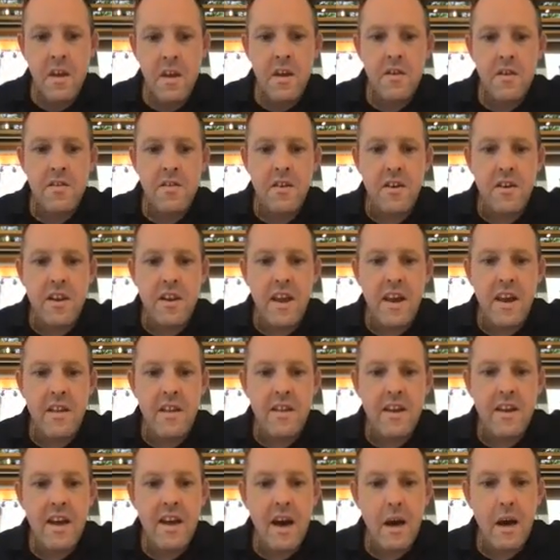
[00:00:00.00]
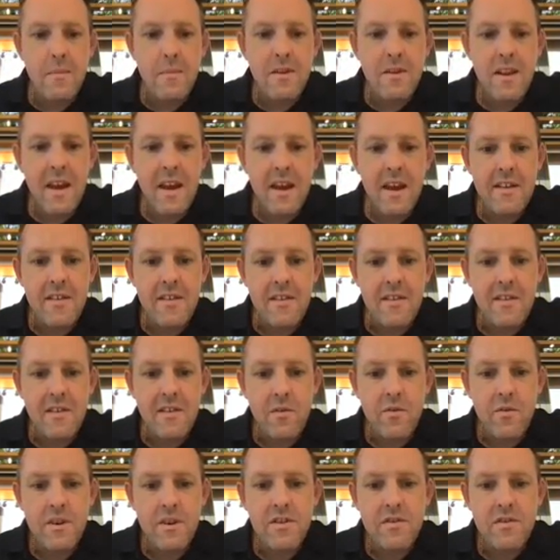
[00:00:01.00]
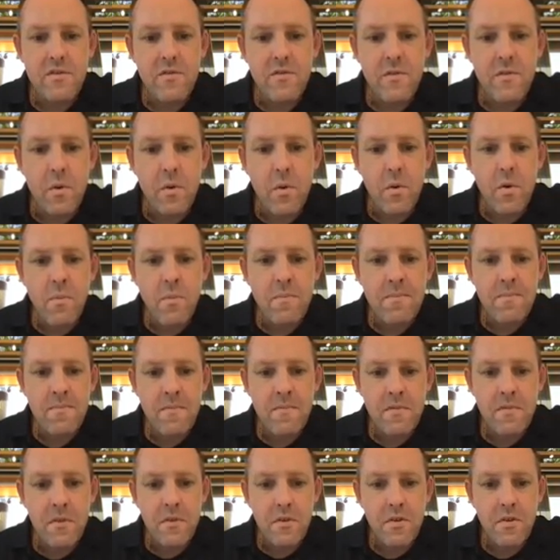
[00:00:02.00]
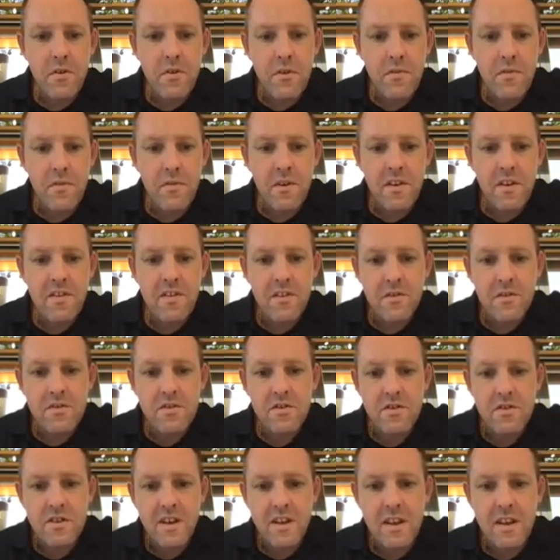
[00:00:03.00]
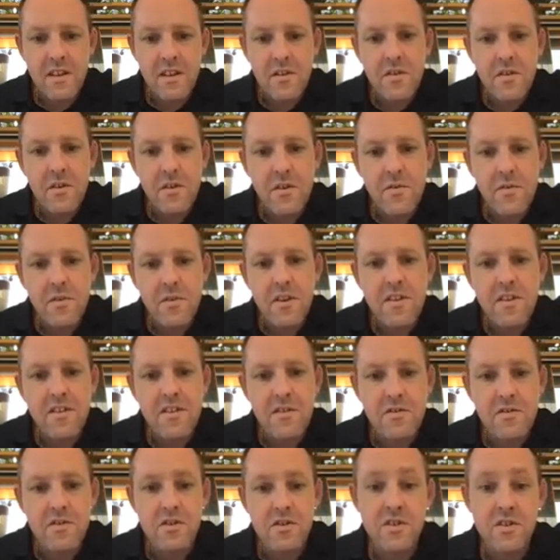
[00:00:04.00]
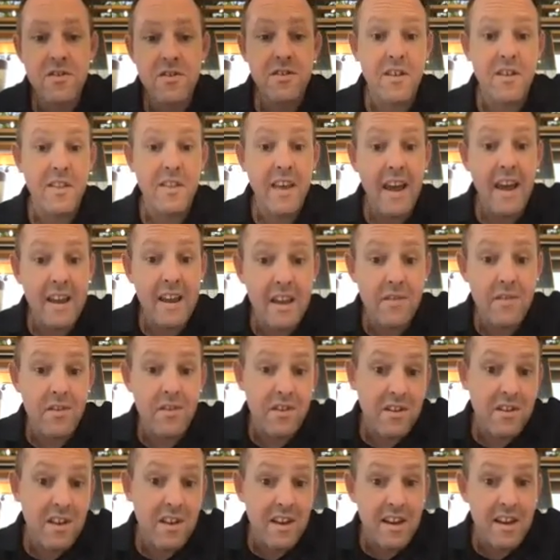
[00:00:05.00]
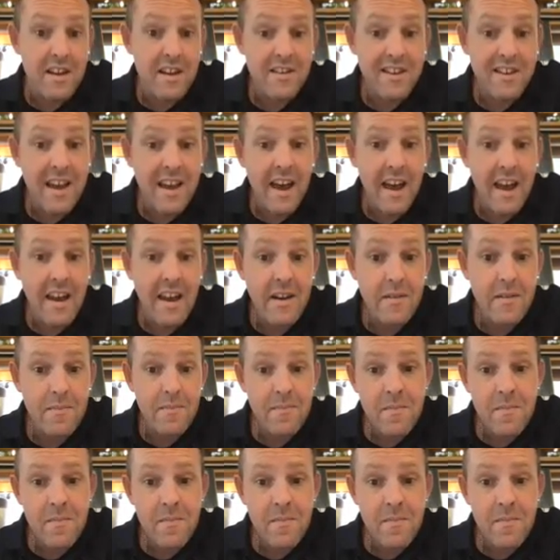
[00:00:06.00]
So now the carbon has its original 4, the 2 from this oxygen and the 2 from this oxygen, so that gives it its 8.